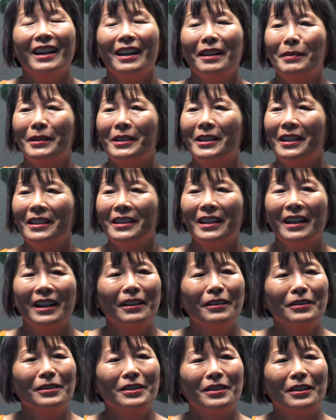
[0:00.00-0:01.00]
Yeah, but
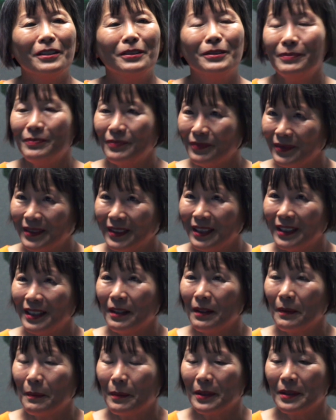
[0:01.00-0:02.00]
anyhow, so
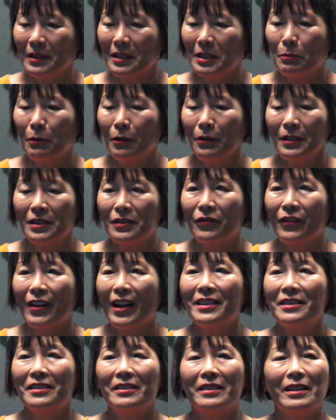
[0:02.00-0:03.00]
yeah, but this book is
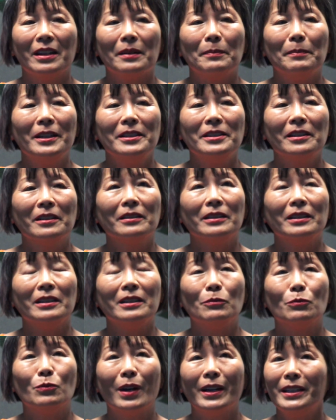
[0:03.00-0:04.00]
fascinating. I'm
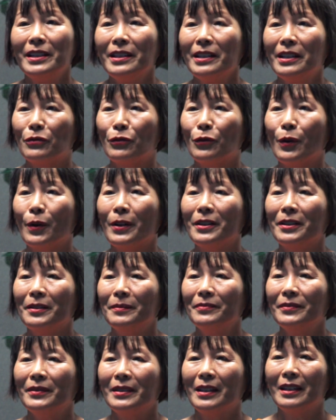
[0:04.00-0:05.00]
basically writing it for
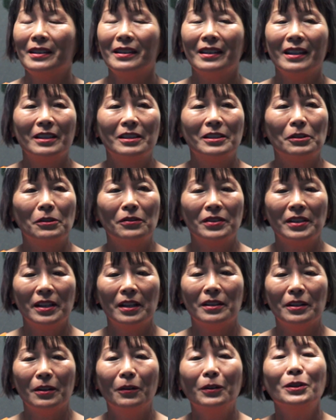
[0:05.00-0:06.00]
them, and they sort of
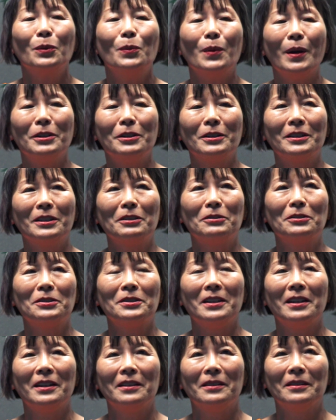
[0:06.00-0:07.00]
said the only way you can
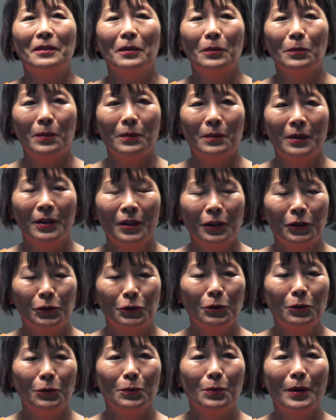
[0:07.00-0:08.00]
understand the
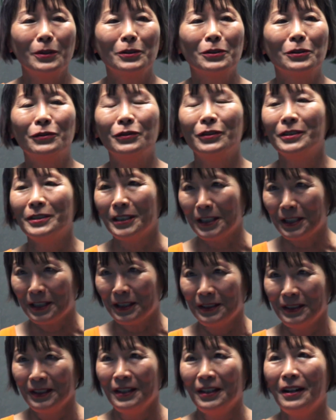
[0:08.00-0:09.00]
true
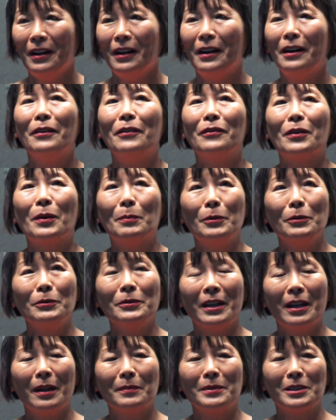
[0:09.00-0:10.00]
wonderfulness of our
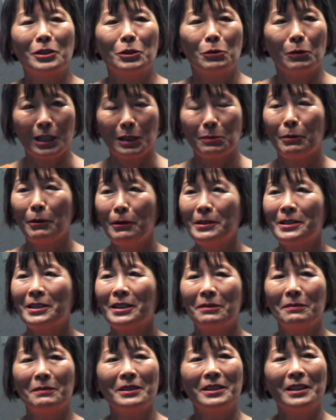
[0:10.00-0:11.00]
boot camps is to experience
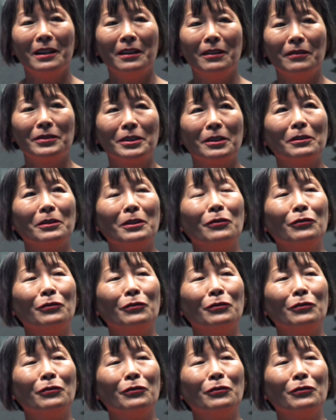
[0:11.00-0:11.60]
it themselves. So